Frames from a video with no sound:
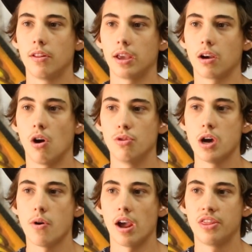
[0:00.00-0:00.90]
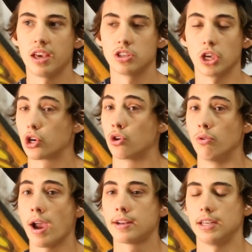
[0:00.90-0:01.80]
like although I think it's like
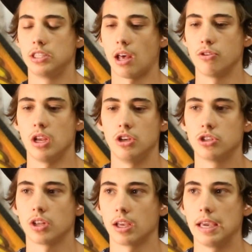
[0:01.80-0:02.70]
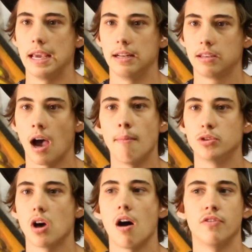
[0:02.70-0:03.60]
correct, it just like it
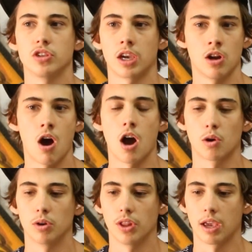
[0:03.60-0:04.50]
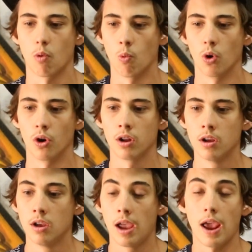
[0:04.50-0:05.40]
comes off as like an awkward like word.
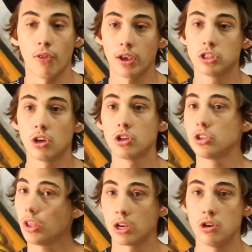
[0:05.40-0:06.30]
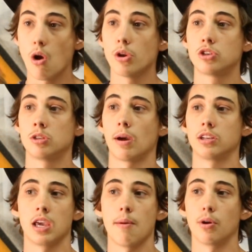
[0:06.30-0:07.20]
And like seriously, like no disrespect
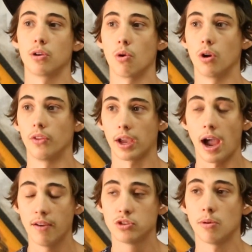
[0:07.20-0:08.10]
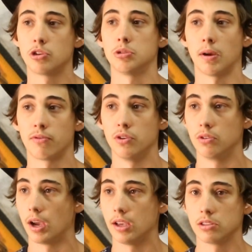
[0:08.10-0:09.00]
to Capron and Corey, like I have so much respect for
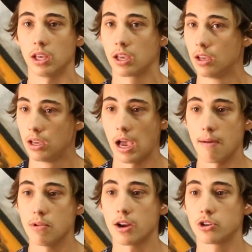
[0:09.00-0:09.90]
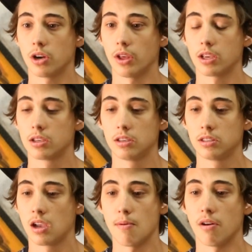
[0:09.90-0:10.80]
you guys, like I'm not trying to like
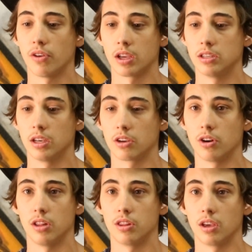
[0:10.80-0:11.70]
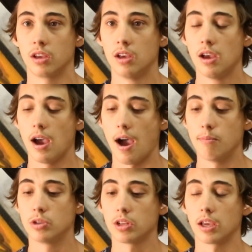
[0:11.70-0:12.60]
come off like a or anything.
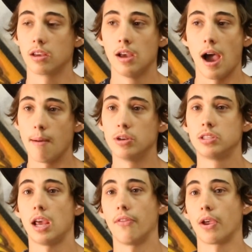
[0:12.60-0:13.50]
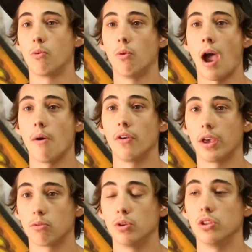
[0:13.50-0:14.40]
I'm just saying like how I
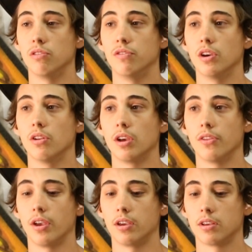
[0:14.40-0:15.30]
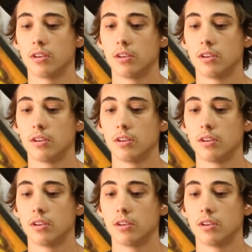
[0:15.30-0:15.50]
like really feel, and like